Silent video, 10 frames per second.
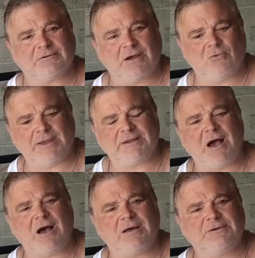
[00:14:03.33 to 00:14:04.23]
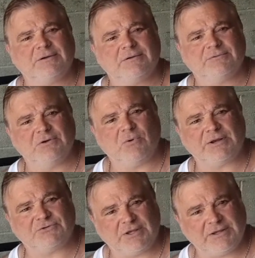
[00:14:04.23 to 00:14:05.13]
Obey God, do what
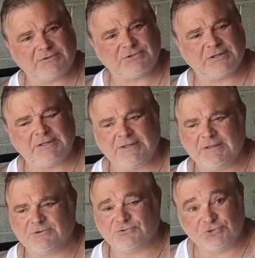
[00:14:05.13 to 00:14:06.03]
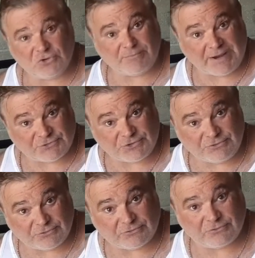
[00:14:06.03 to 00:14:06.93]
He says. Do the best
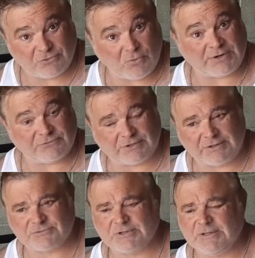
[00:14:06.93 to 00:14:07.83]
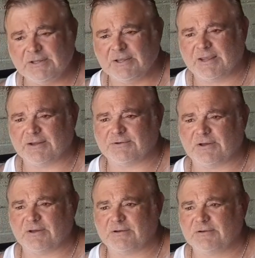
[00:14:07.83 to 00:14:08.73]
you do what He says. And
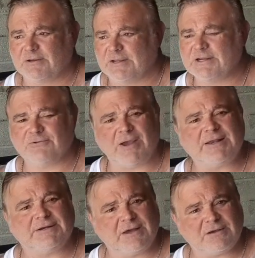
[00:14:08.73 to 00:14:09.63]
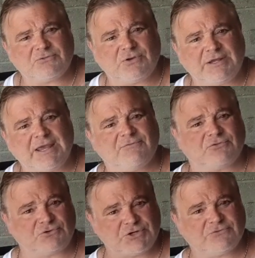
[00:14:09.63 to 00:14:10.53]
He created us, He gave
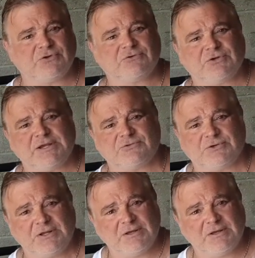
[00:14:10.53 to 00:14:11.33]
us a chance to exist.